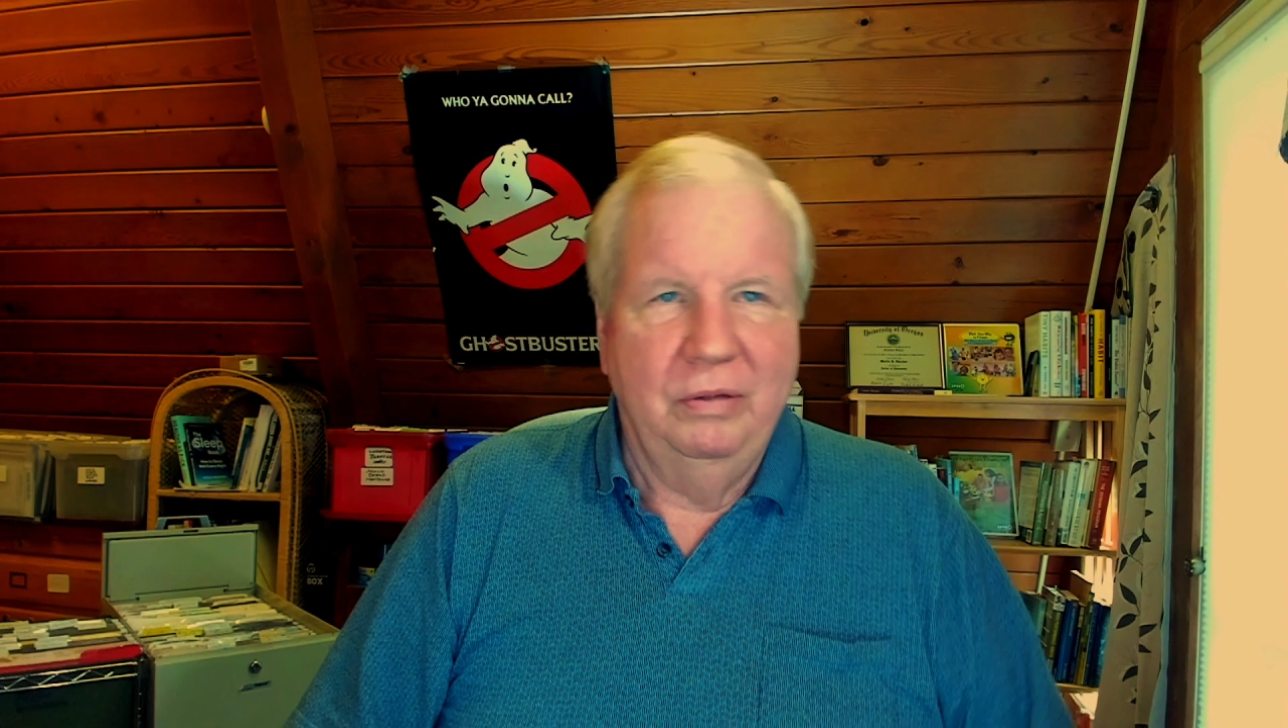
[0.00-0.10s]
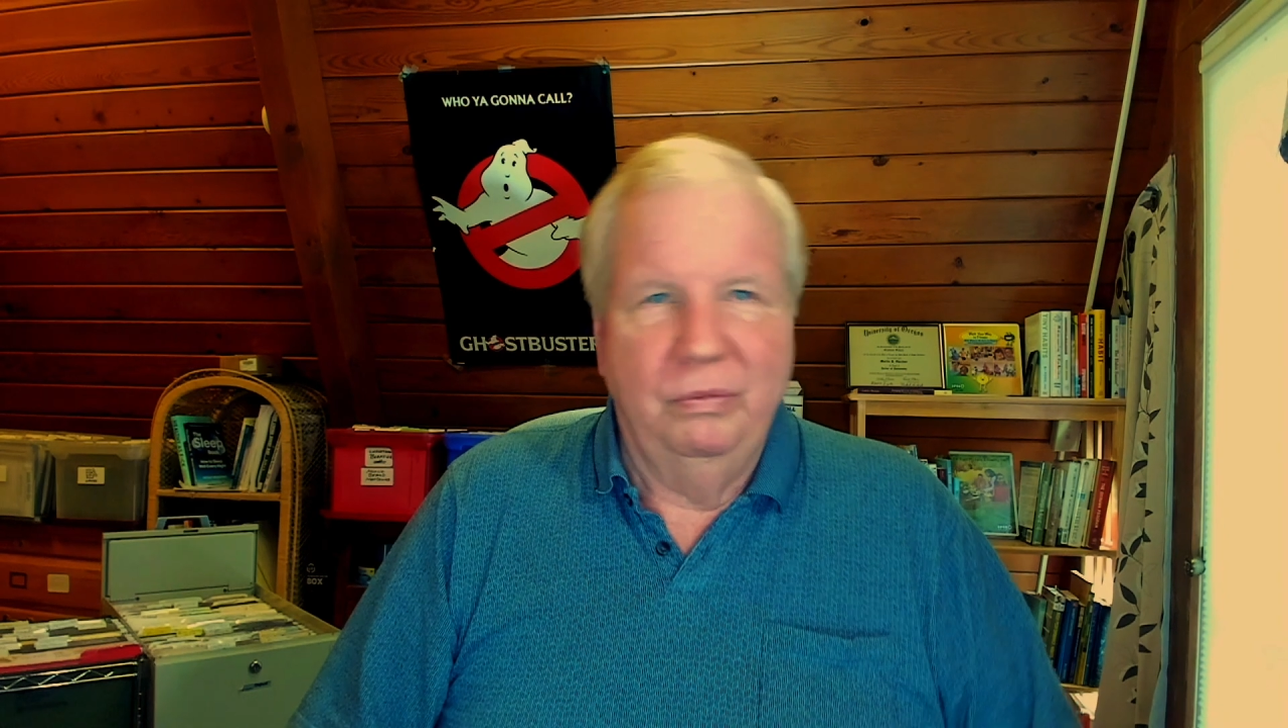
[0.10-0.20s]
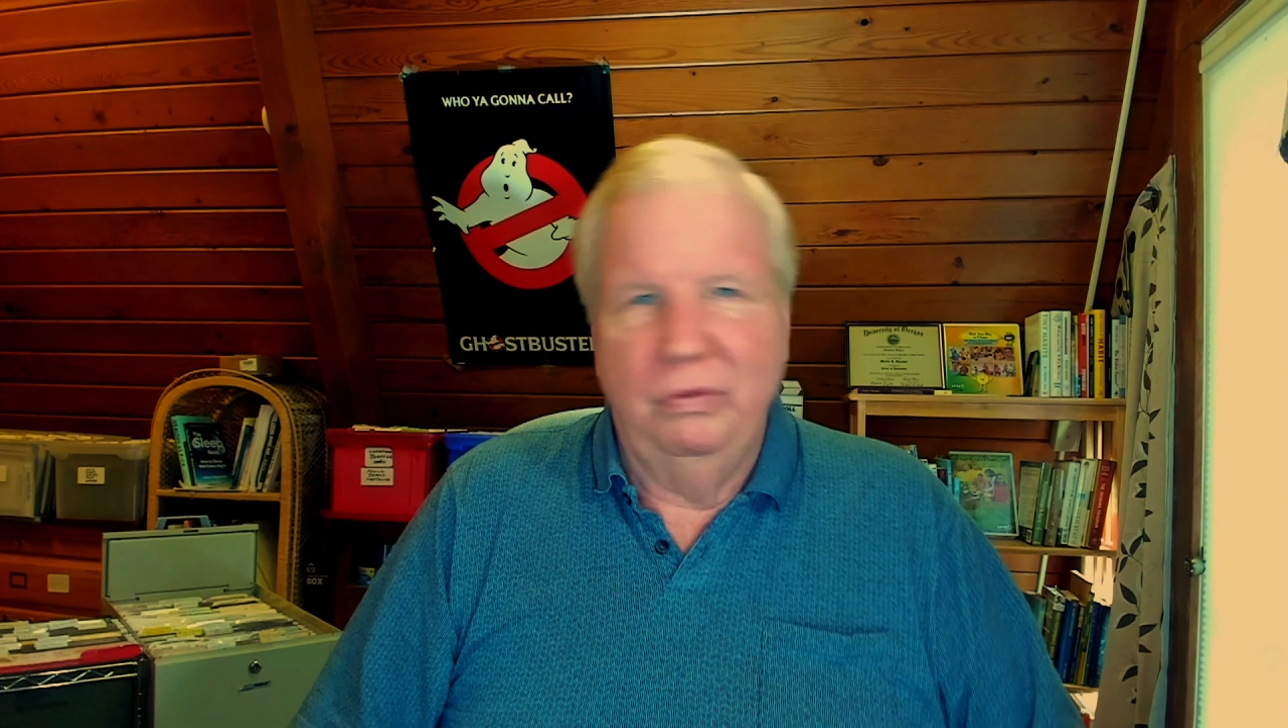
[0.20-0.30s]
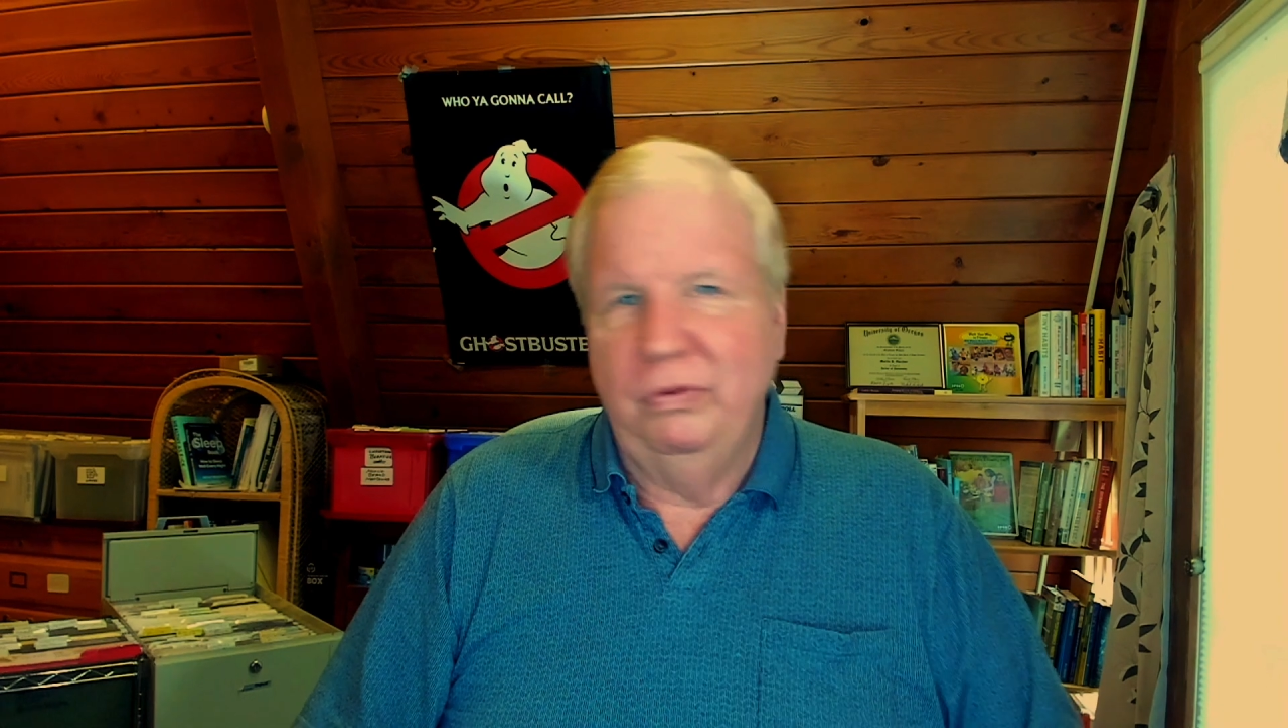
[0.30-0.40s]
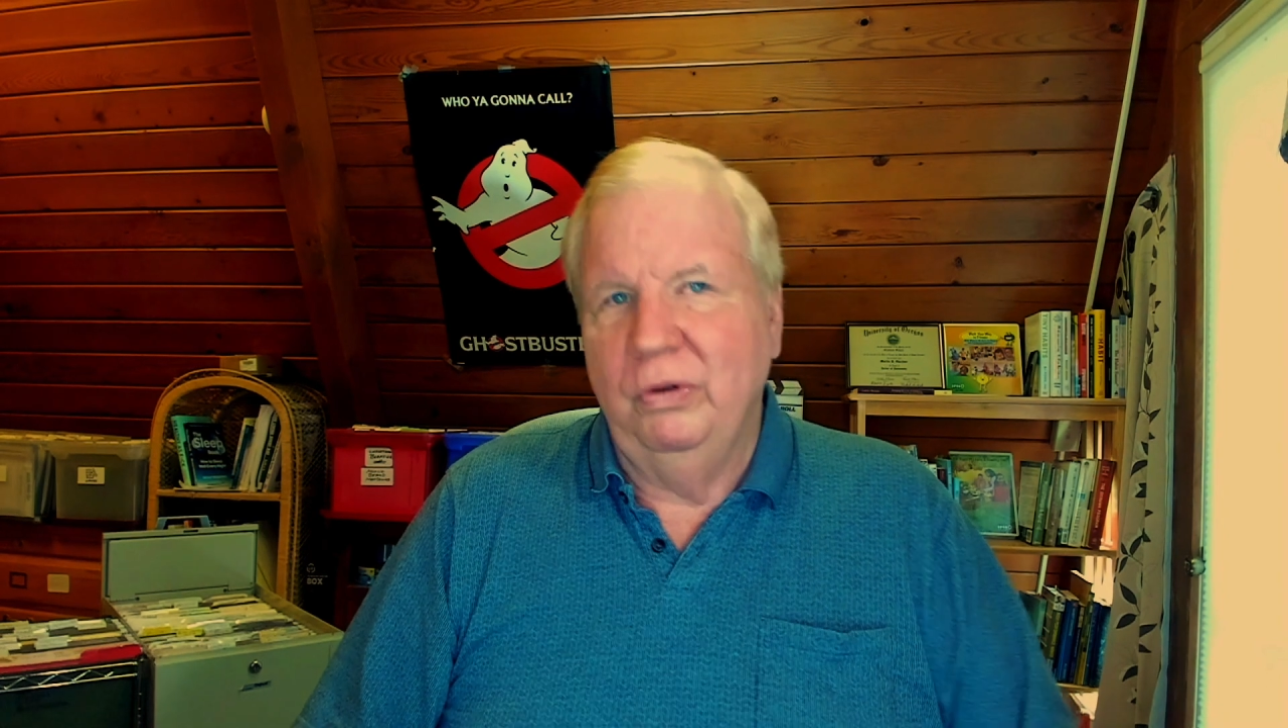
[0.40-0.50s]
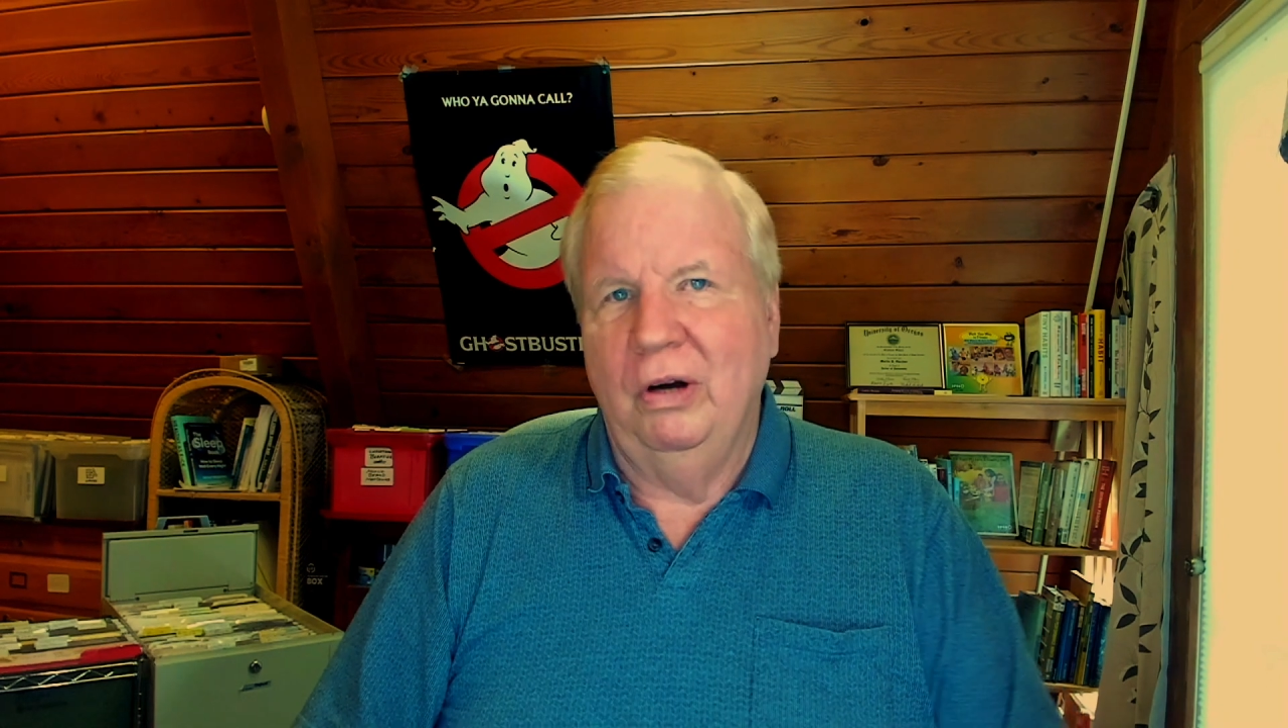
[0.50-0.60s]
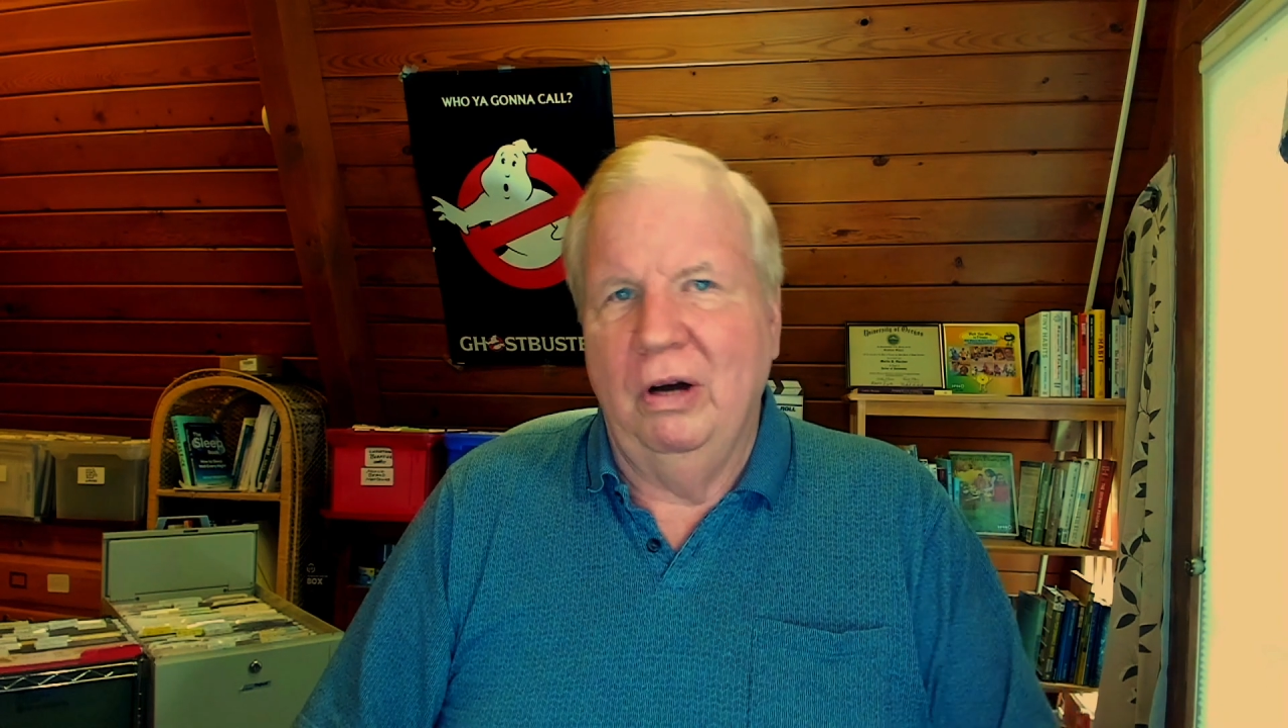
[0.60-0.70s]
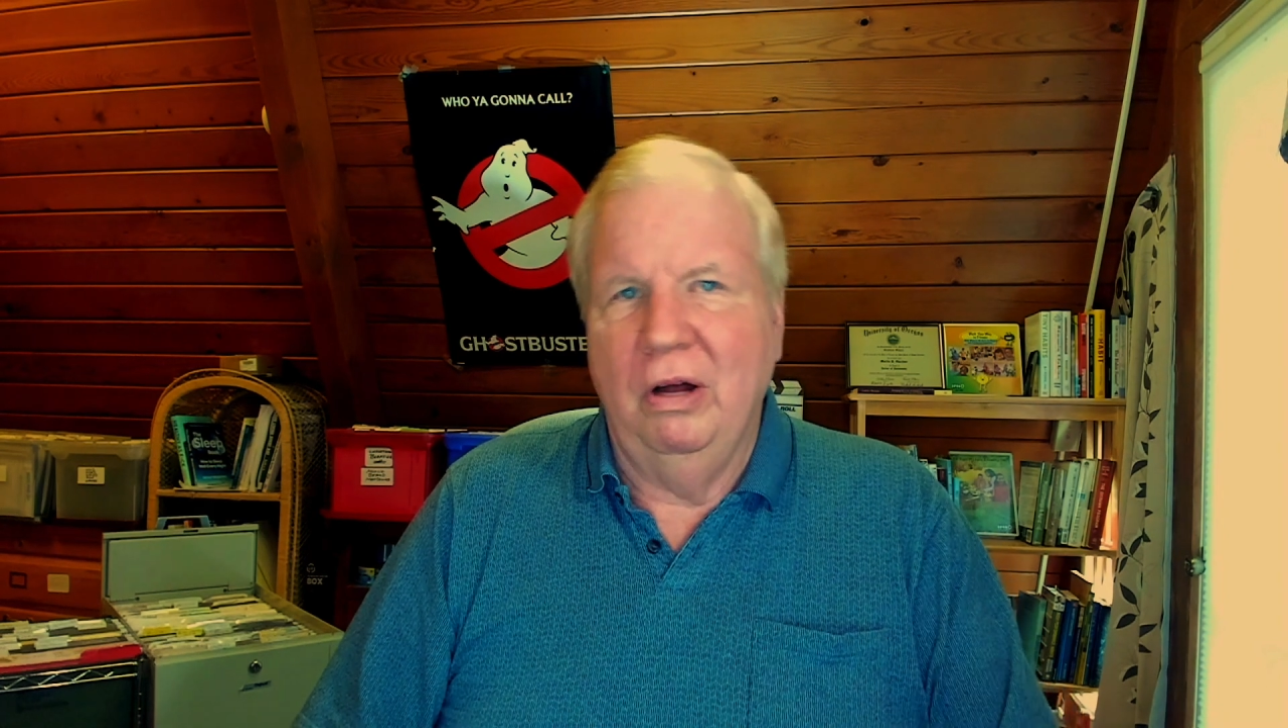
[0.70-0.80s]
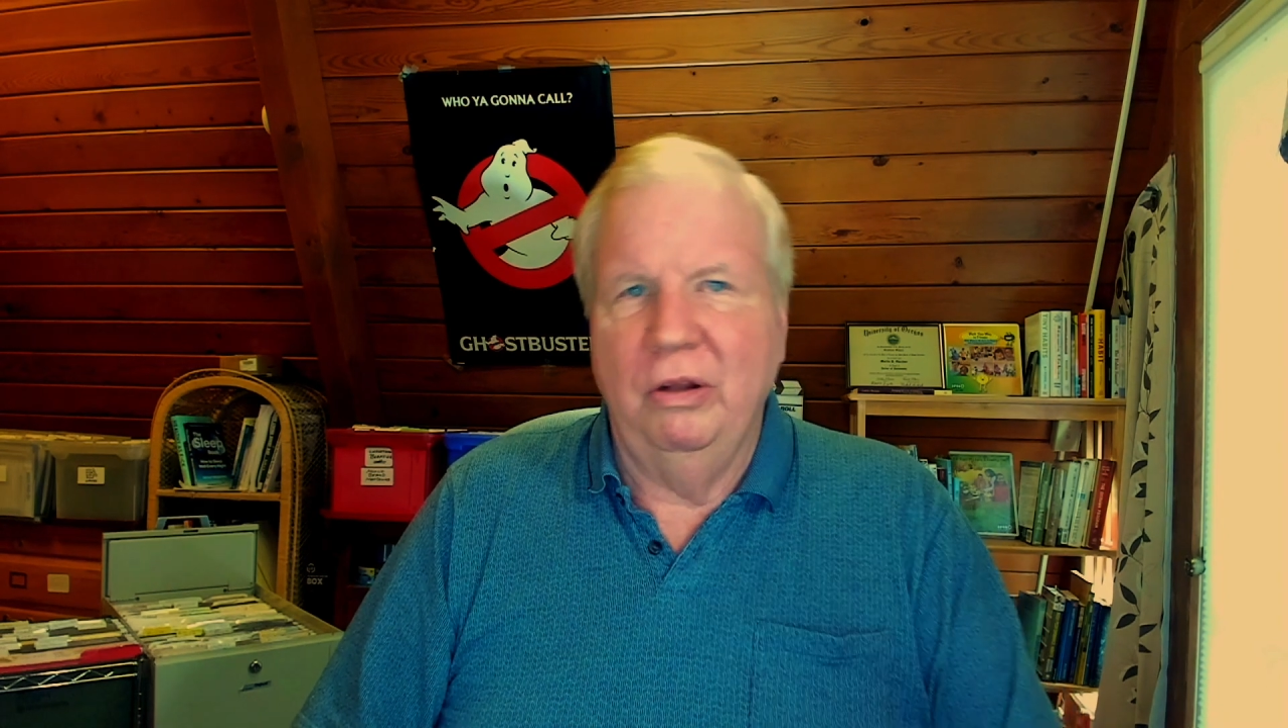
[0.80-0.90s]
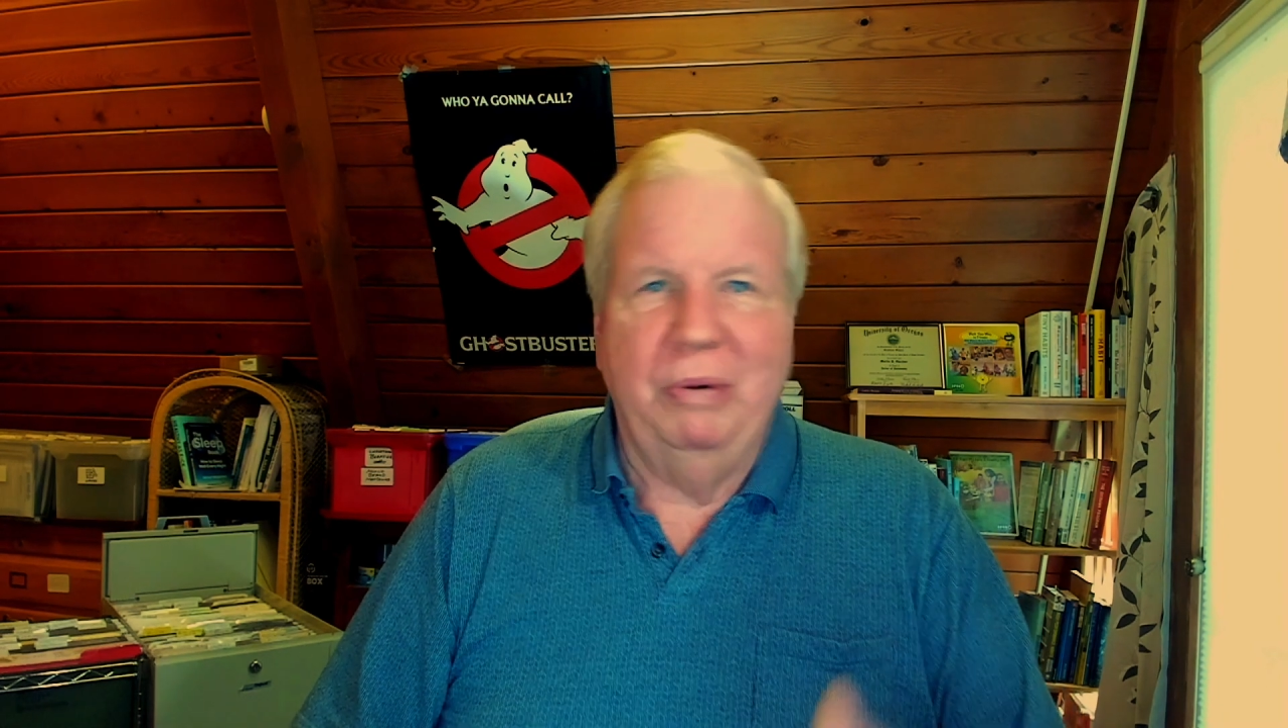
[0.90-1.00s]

Review all the